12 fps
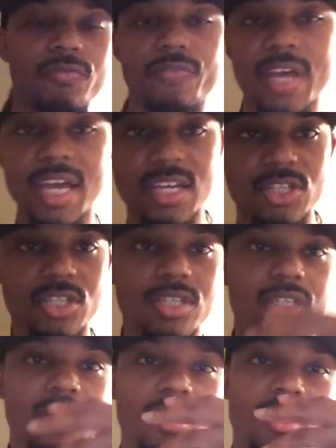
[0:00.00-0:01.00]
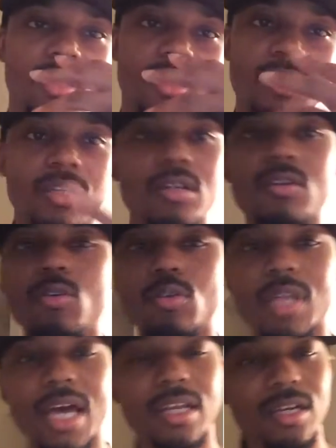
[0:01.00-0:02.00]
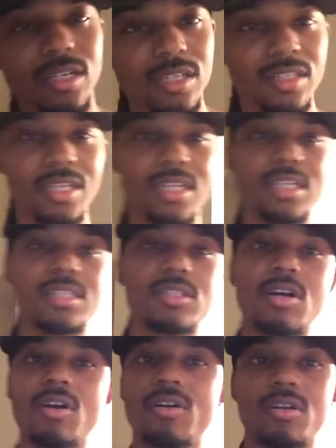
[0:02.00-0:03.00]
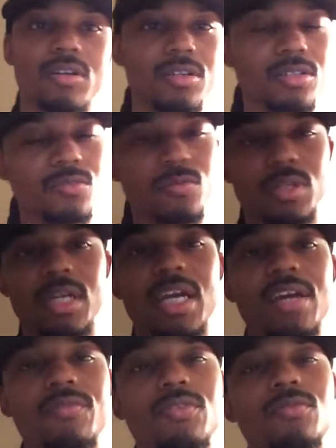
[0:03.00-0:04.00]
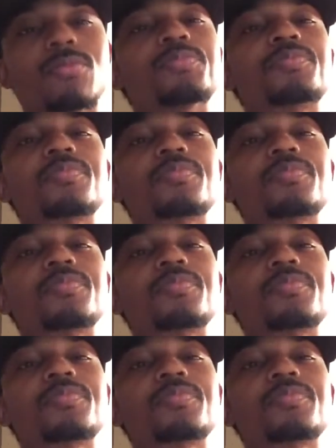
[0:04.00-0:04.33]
fashion, and a whole lot of other things, cars or what have you.